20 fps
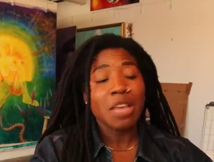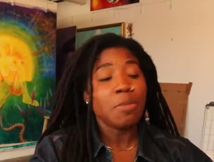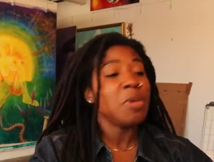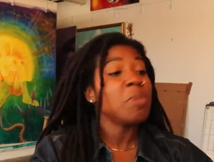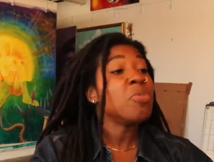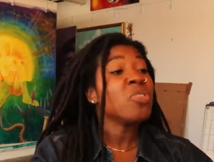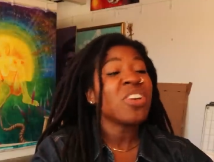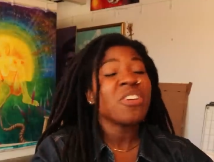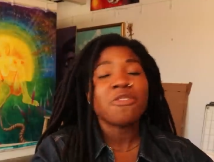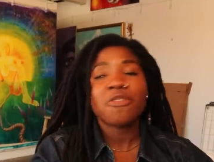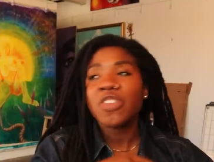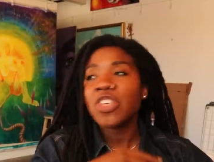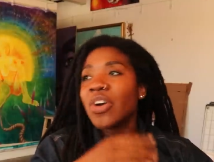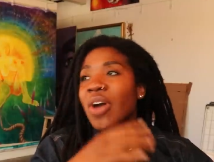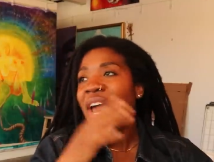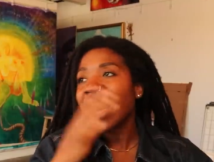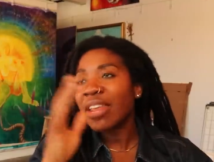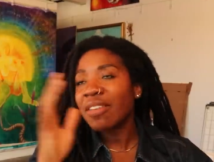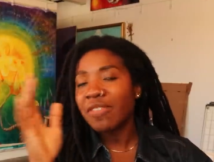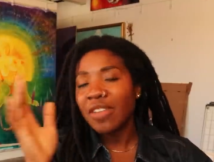People can
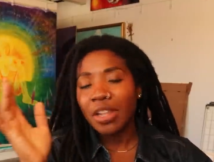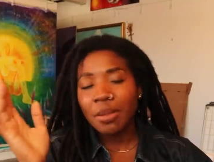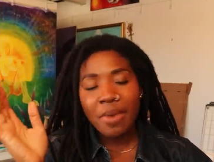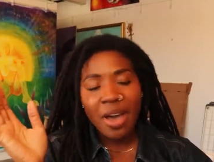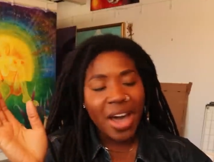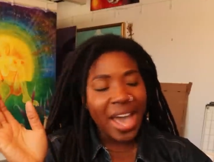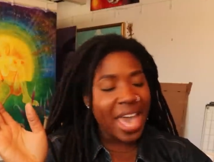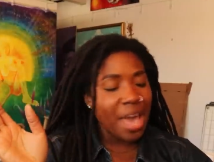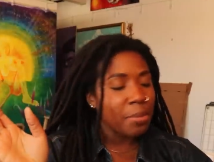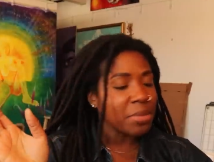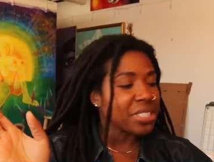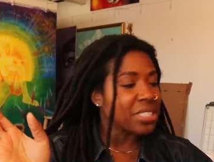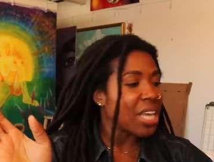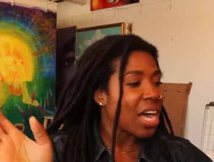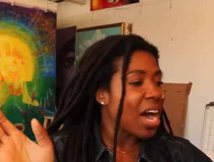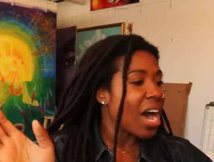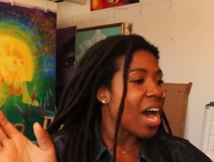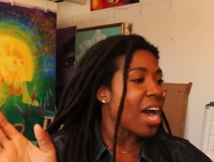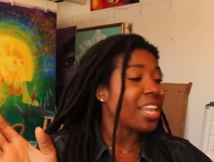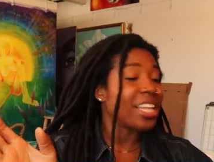feel how they feel about
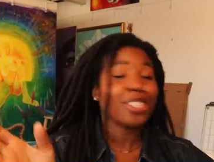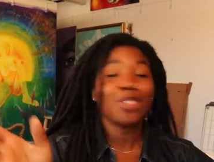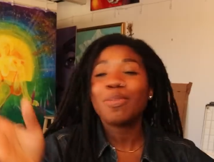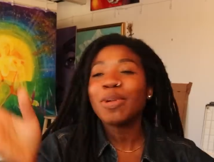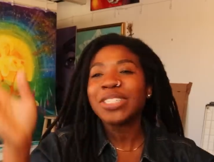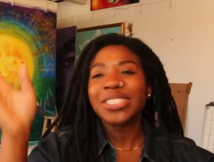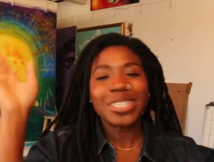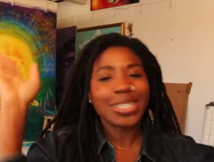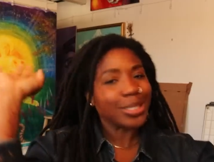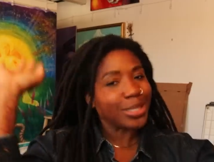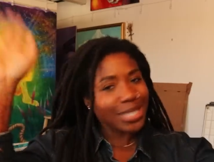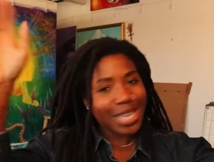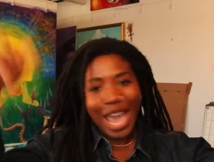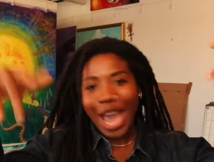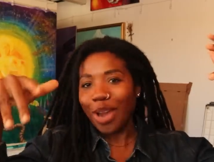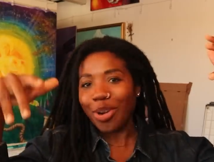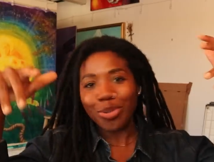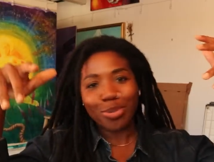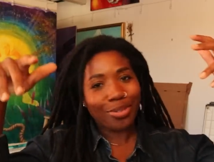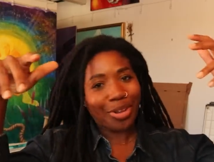Amazon, especially in
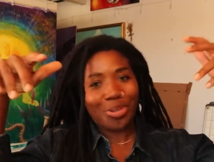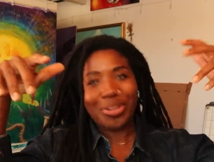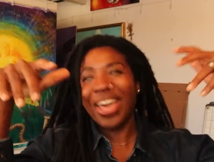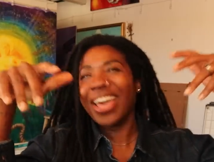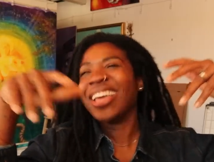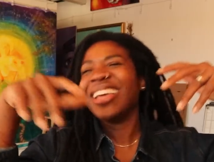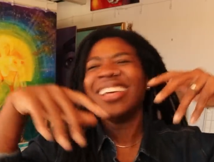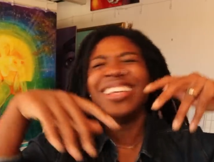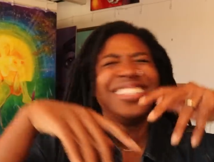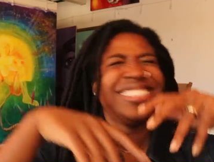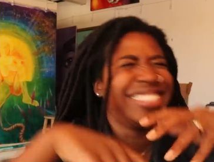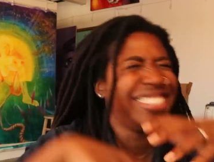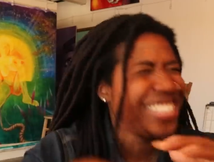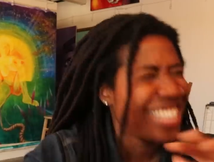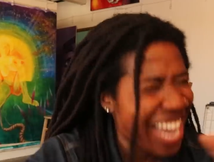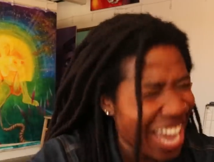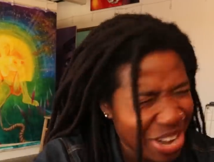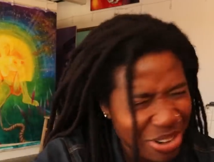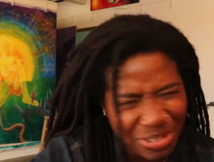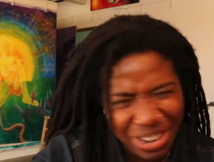Seattle, okay?
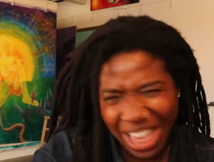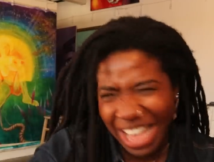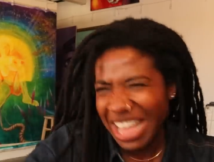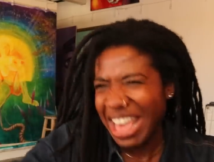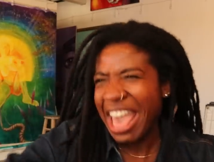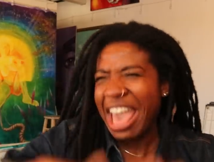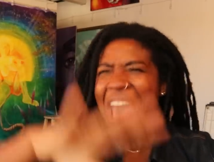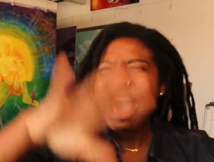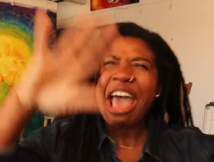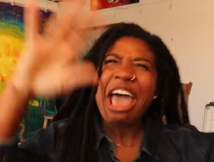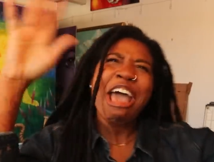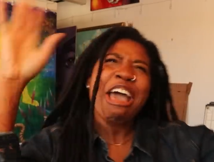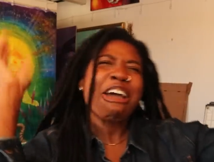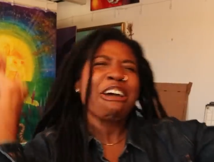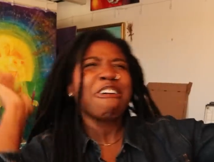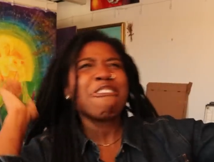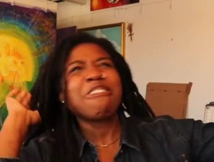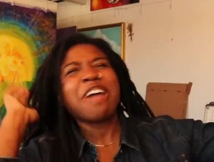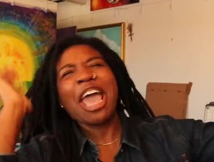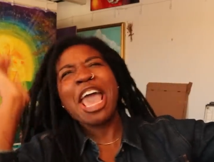Seattle, like,
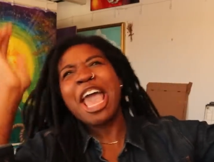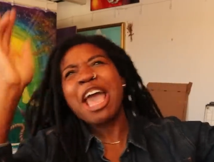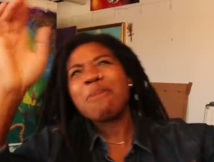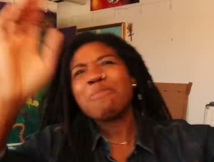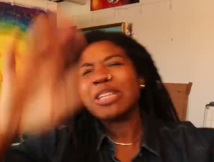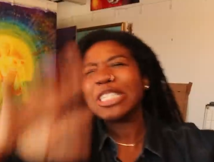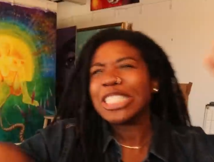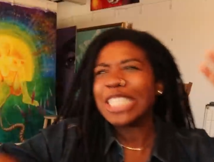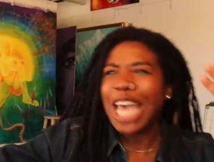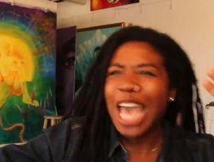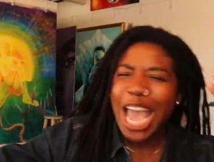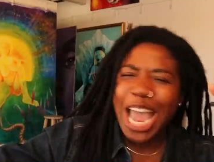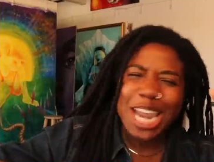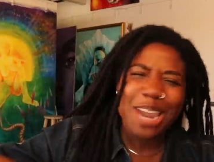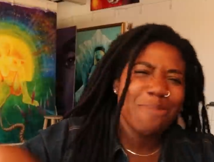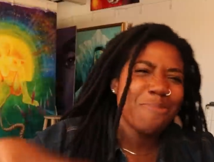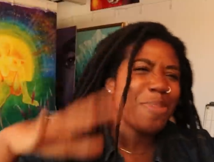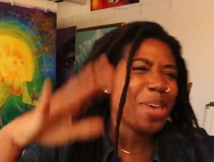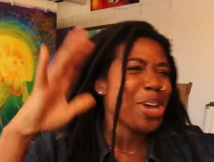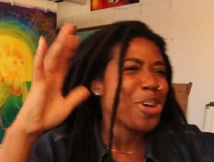oh,
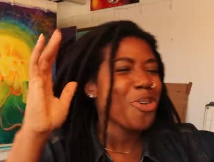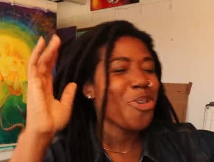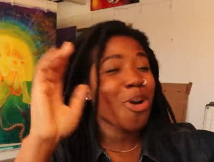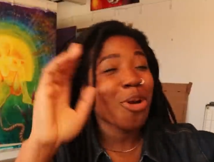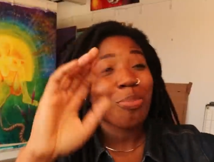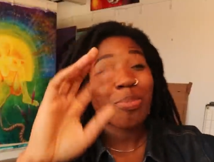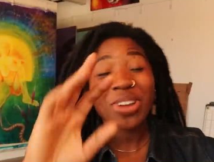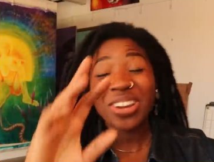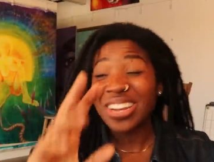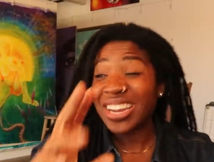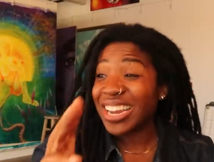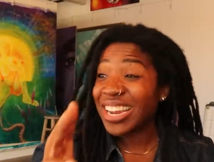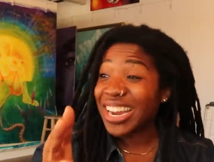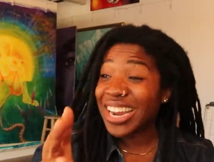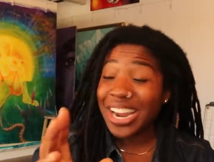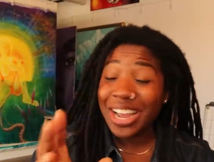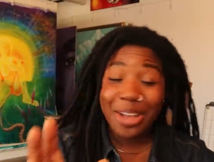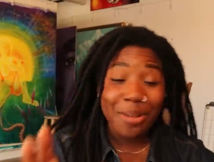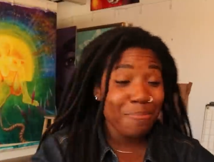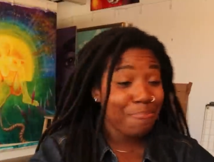Amazon, a big corporate, da da
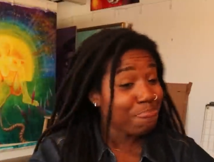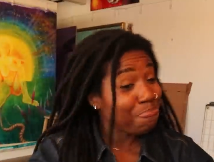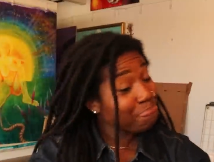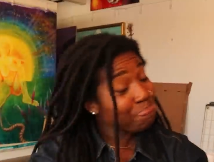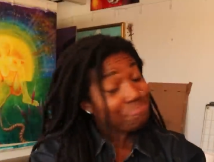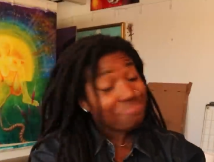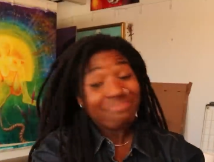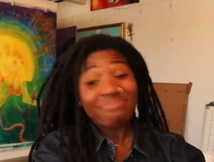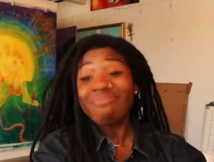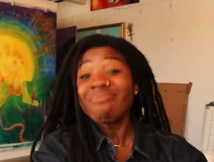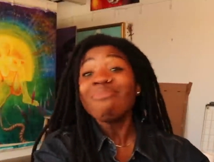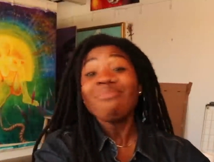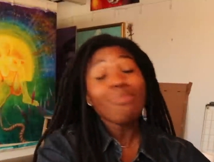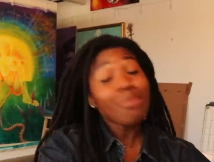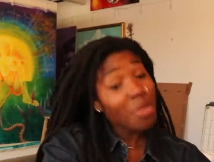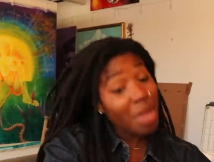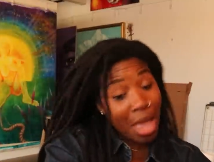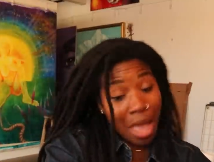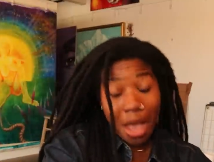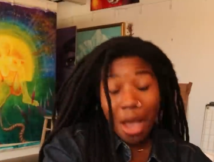
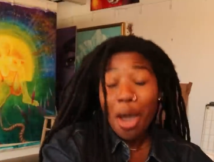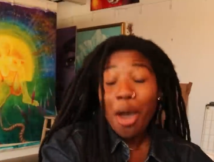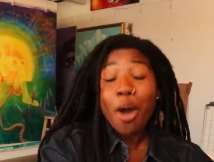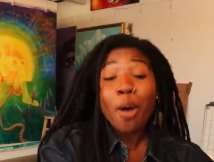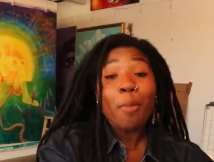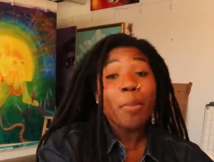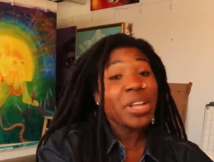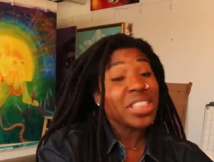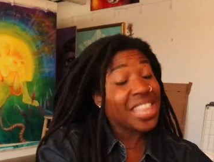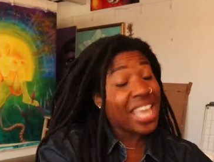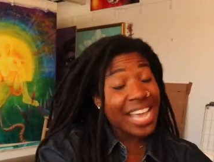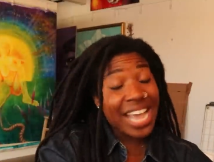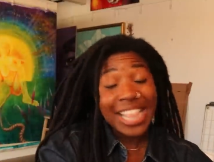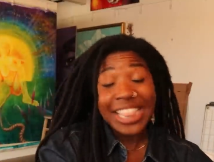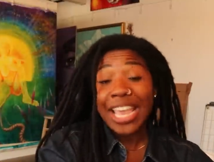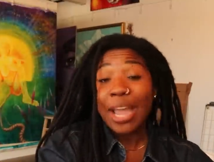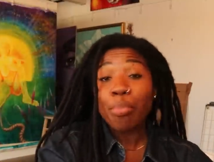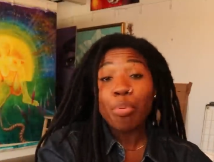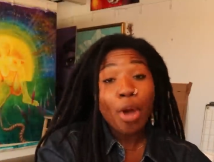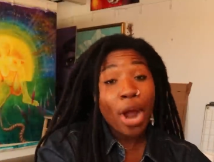da. But they
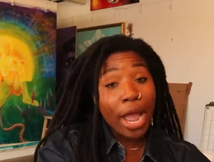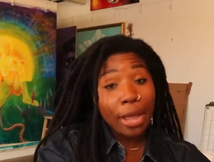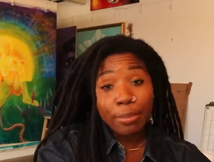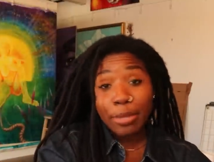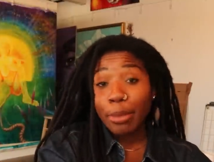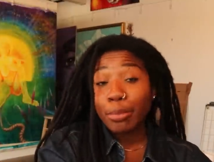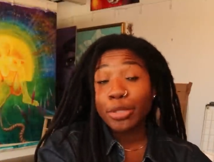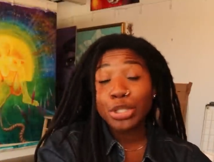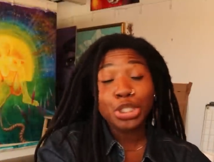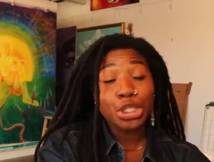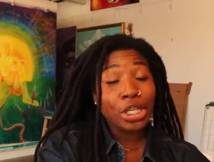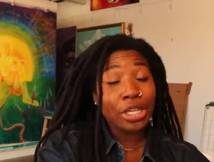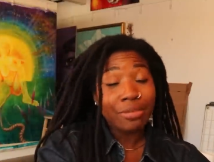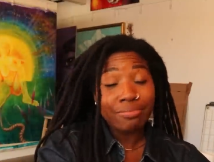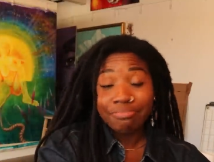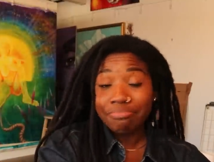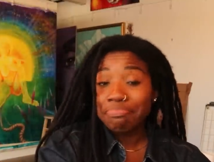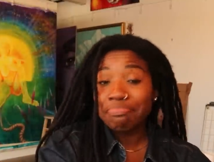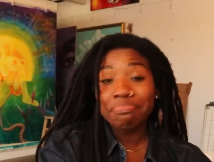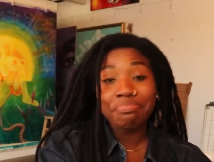get that Prime membership.